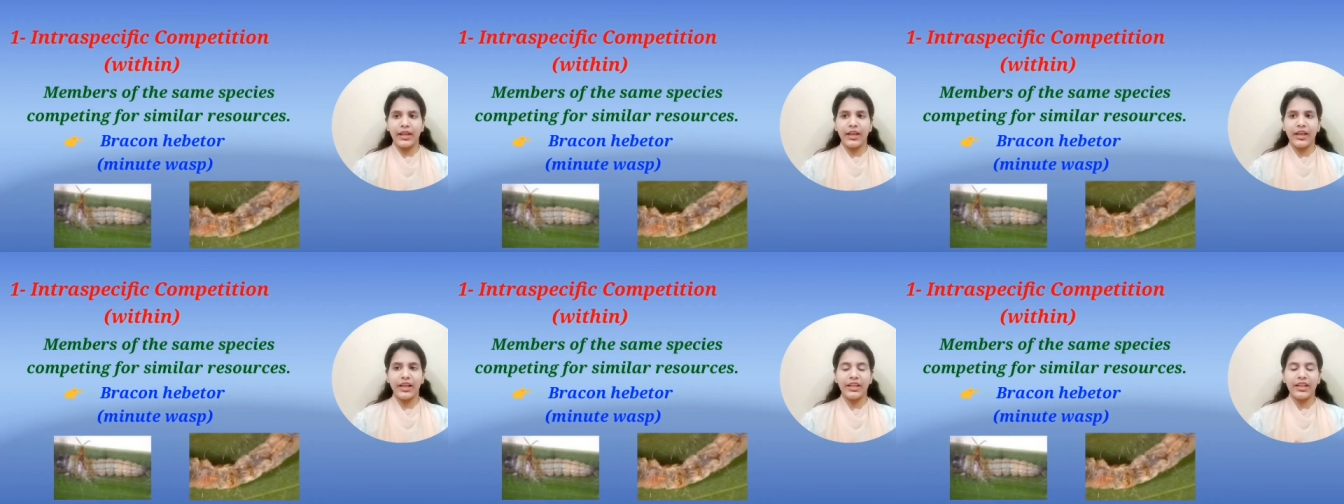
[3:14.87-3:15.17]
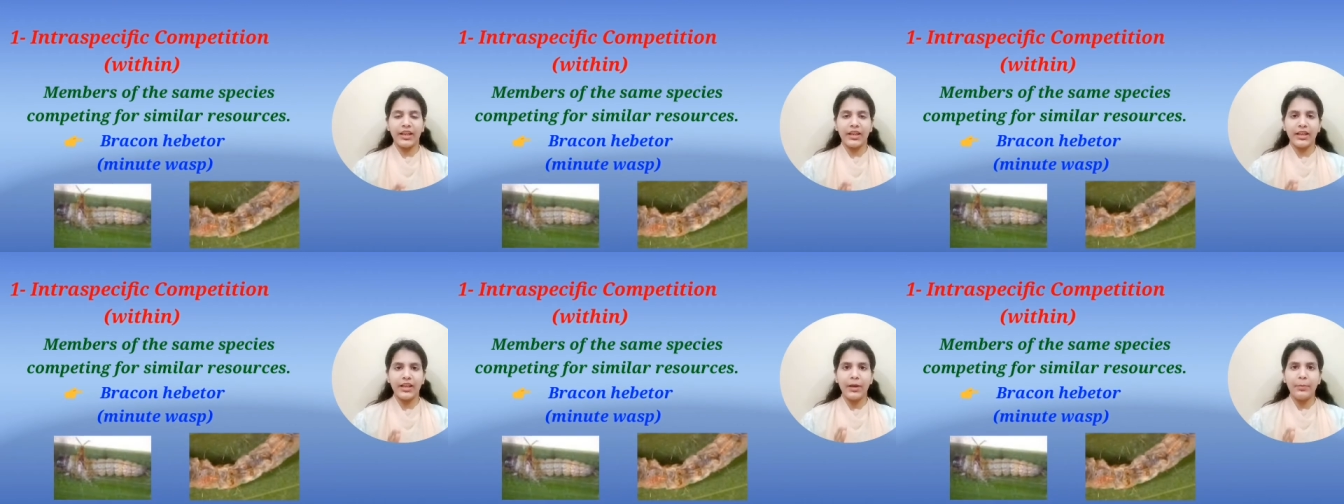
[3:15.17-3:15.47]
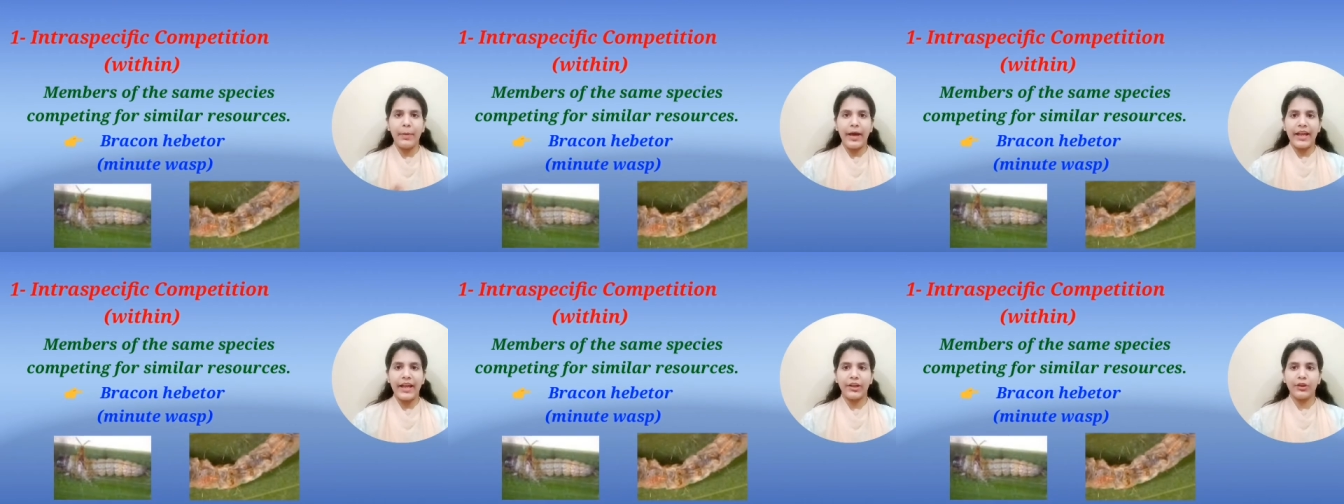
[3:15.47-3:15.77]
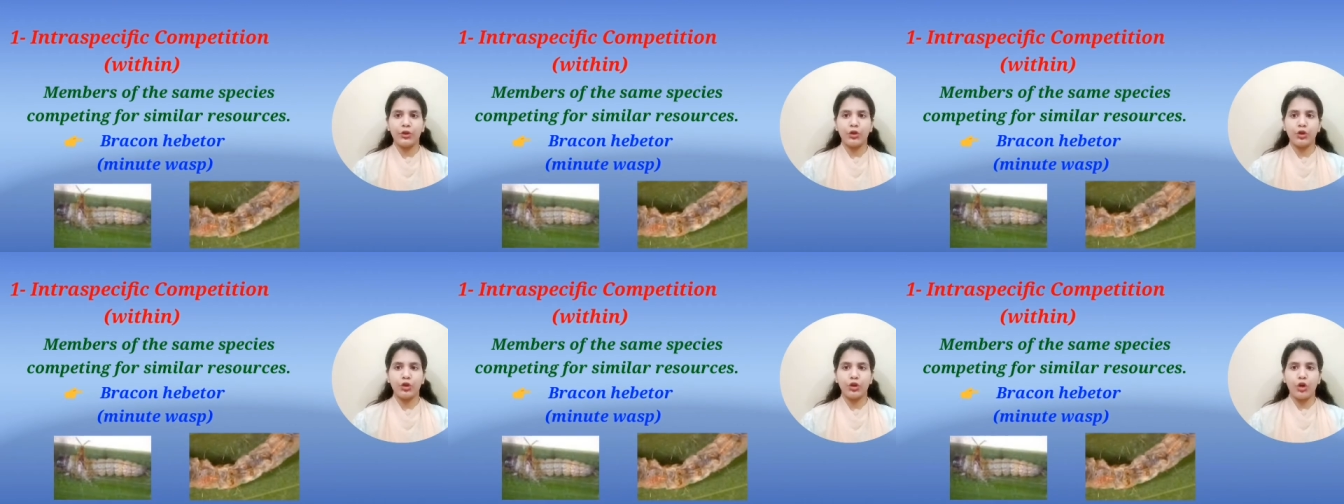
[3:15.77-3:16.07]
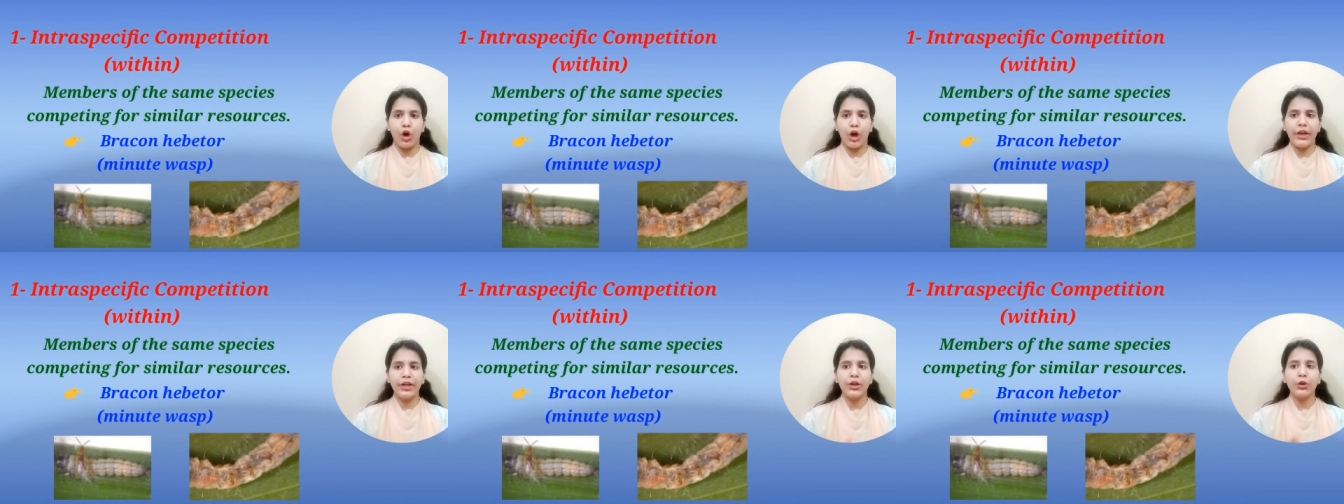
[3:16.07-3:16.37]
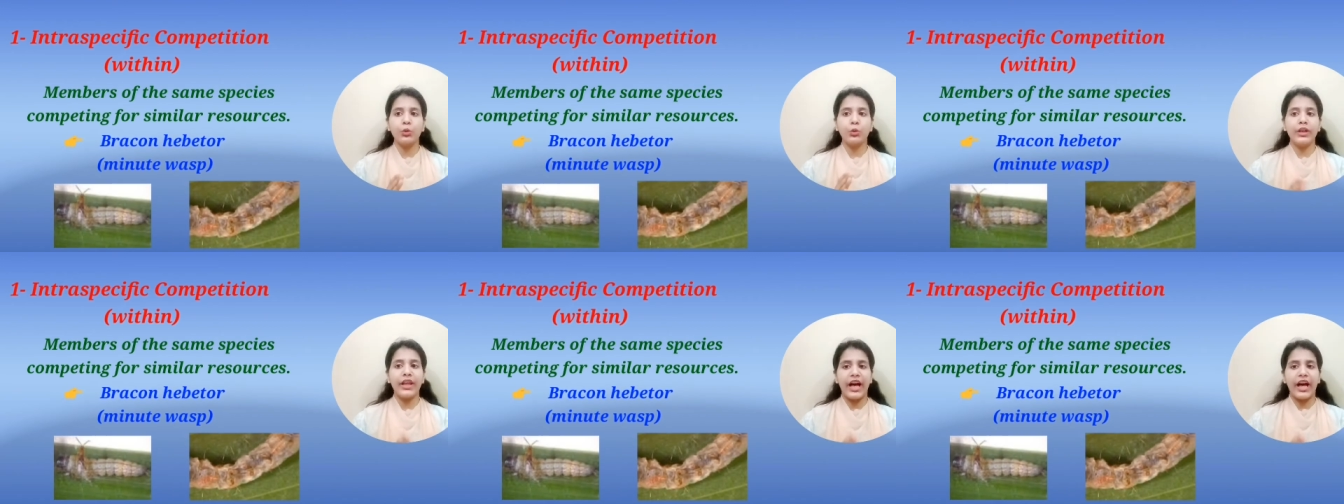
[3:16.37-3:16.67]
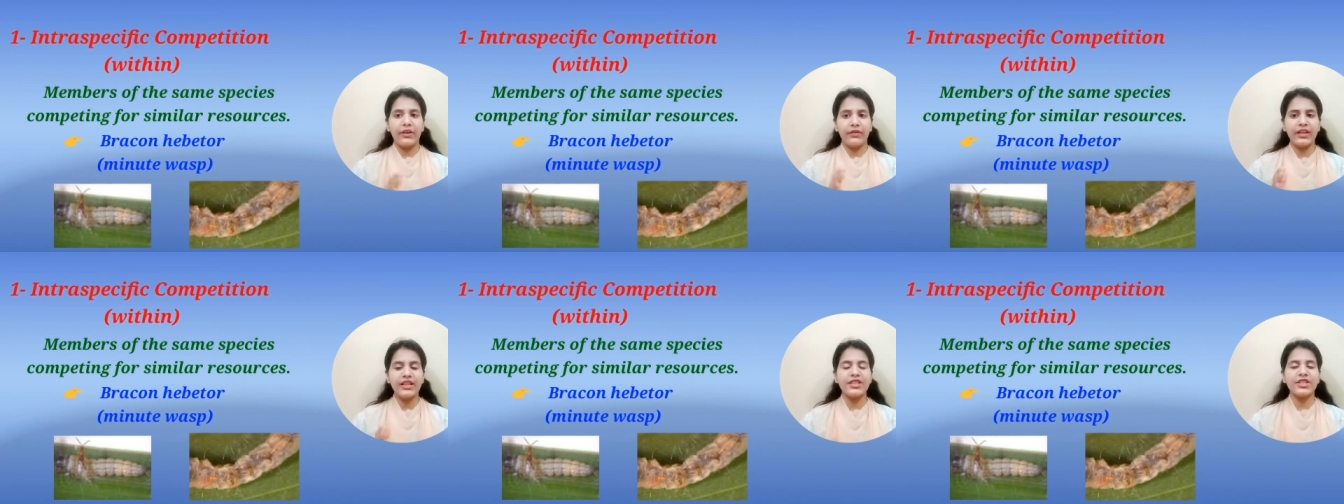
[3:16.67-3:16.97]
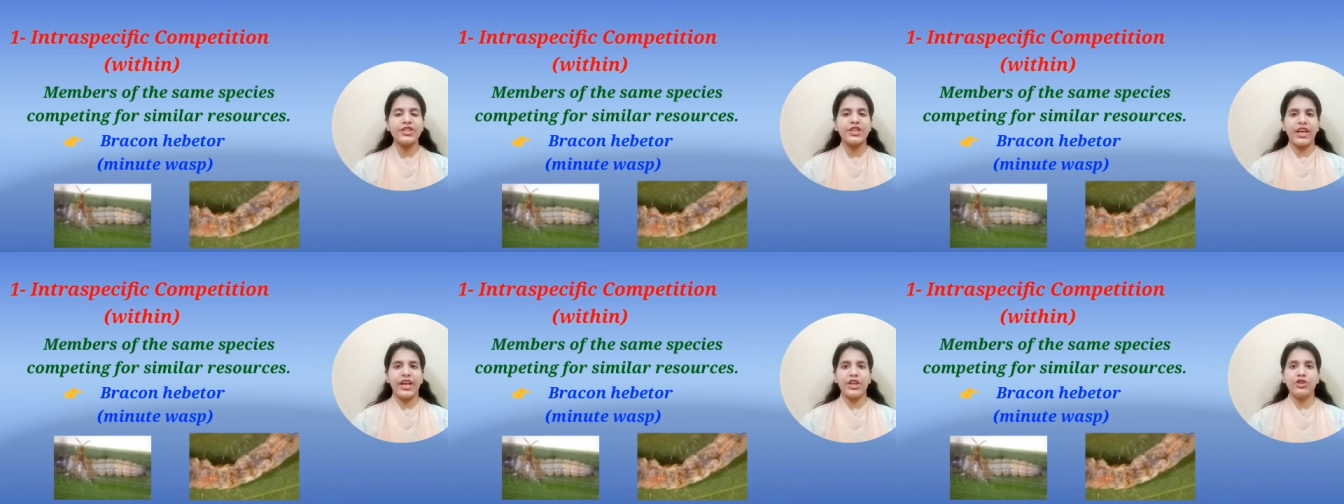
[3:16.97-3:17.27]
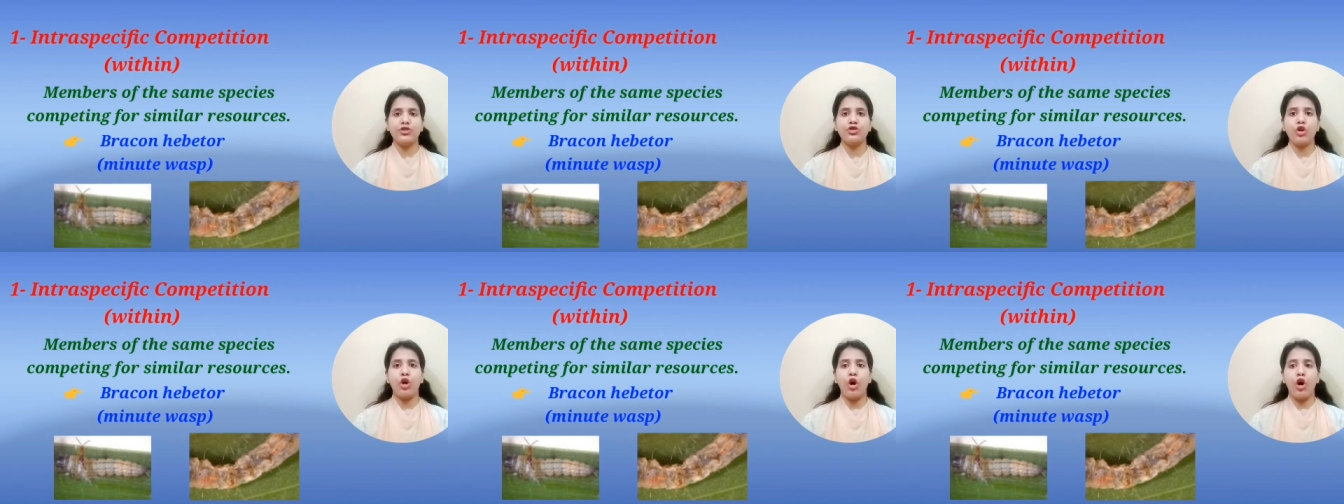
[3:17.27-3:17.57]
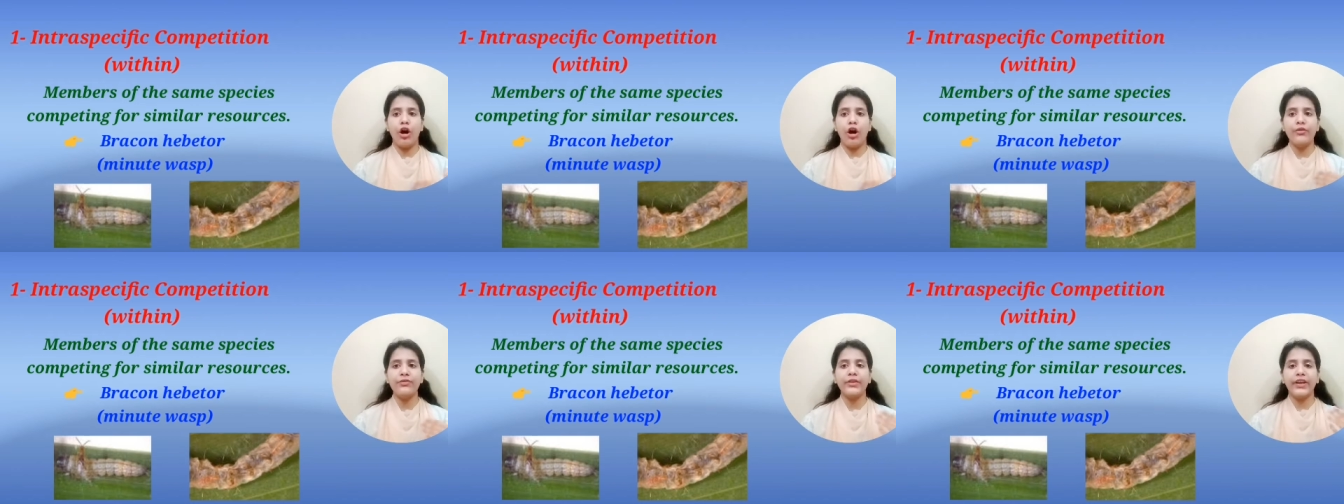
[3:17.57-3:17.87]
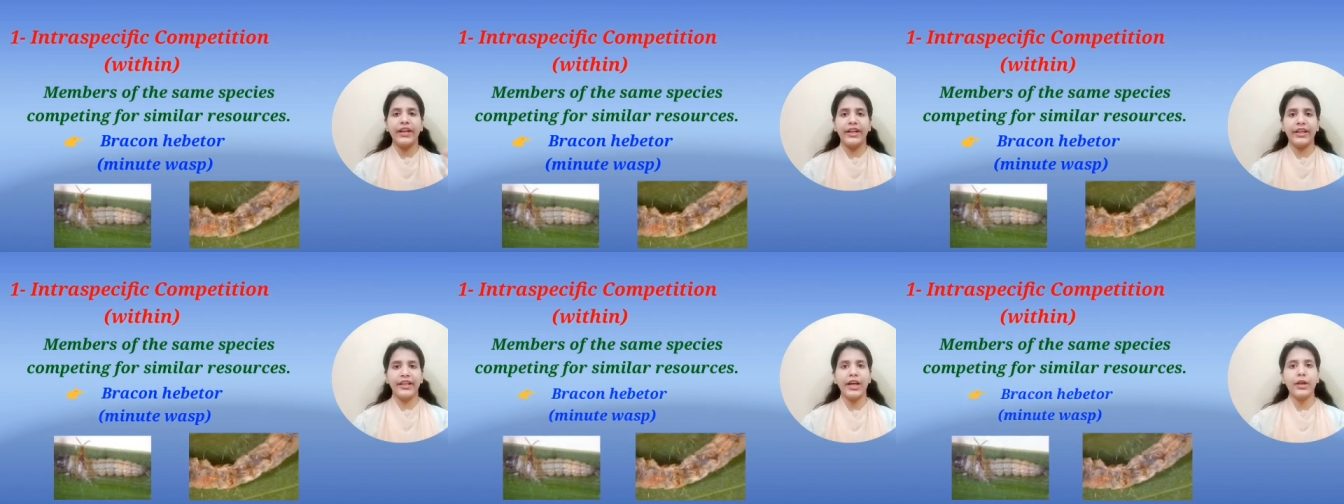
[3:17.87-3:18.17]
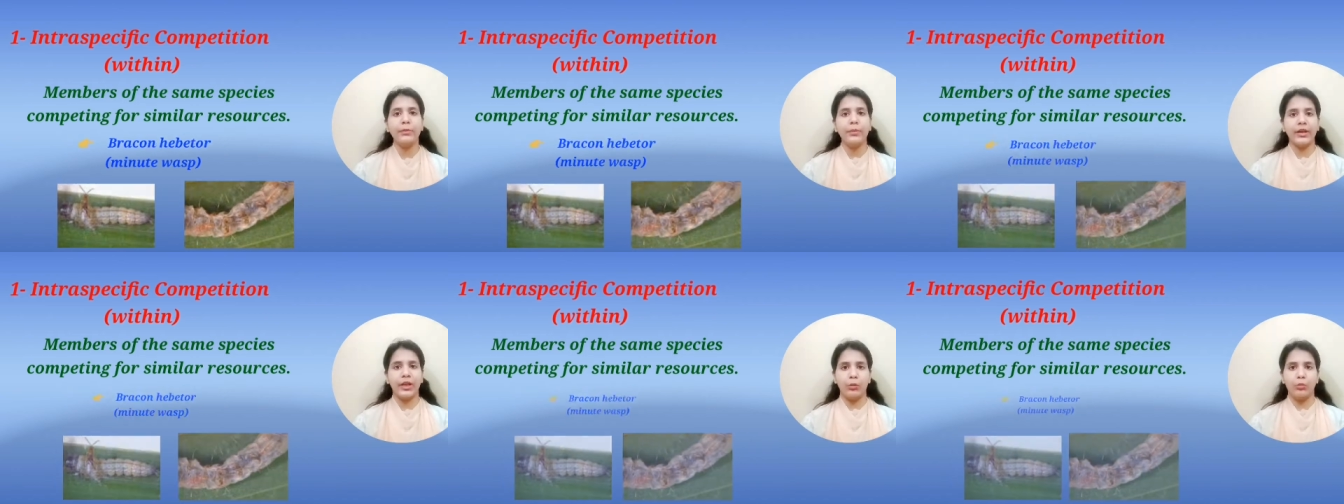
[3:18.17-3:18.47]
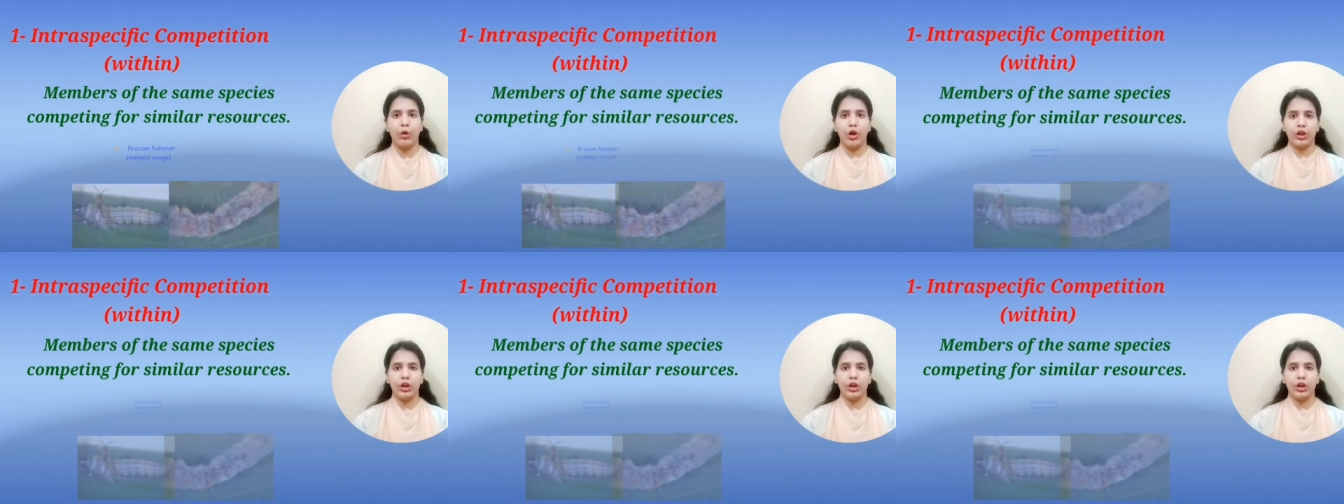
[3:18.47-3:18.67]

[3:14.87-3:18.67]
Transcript: internal parasitoid to larval stage of Indian meal